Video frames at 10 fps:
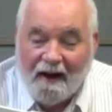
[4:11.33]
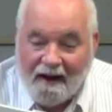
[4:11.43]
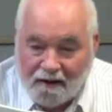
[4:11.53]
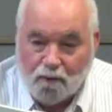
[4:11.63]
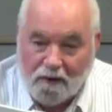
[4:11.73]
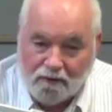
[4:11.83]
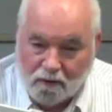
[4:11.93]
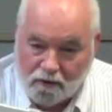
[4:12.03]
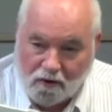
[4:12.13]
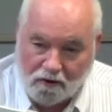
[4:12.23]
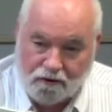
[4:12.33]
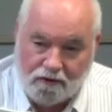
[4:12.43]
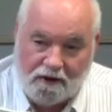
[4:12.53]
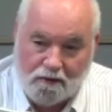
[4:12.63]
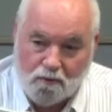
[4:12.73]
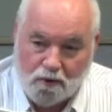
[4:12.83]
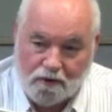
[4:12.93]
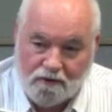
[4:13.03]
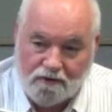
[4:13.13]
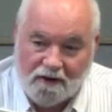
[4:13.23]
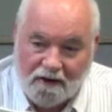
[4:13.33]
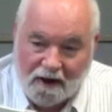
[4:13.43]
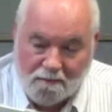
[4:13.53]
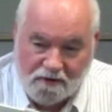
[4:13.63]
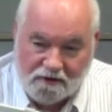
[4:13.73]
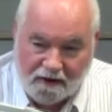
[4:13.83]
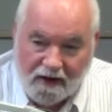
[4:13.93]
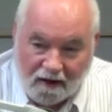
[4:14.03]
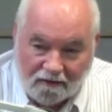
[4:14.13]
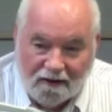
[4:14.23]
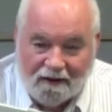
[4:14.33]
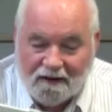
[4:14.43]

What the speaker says: and whether or not Australian workers are missing out.